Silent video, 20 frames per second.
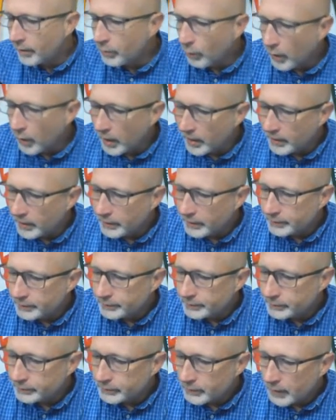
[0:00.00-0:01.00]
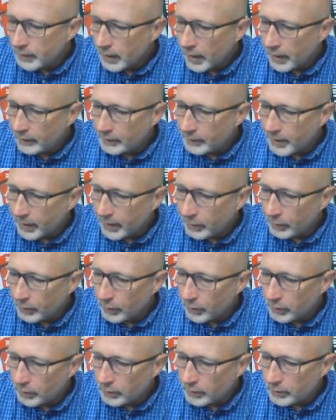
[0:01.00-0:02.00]
1 as my
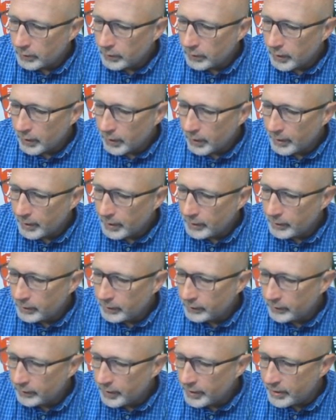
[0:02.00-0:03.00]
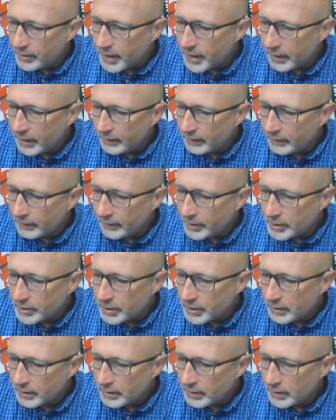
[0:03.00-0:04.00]
root, I'm going to do synthetic
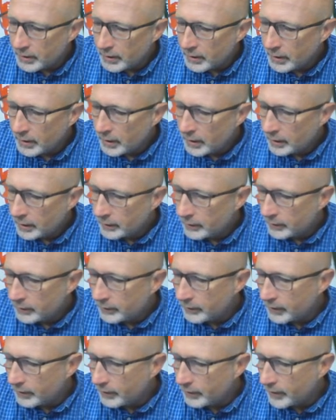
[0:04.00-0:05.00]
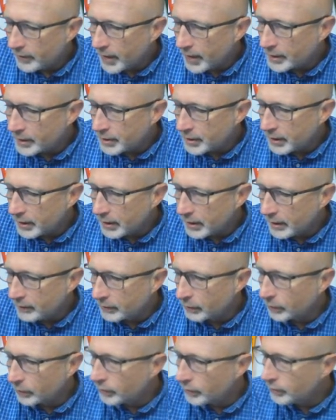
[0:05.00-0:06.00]
division to see if it actually is
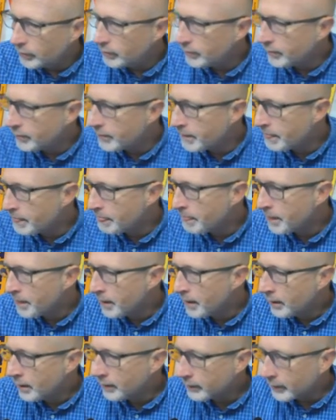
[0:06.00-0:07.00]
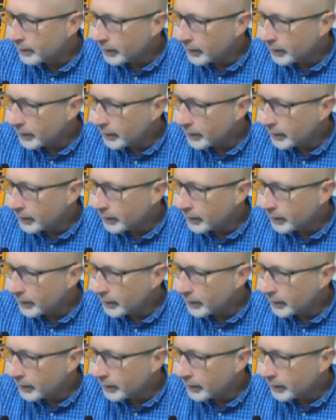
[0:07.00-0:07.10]
a root. So I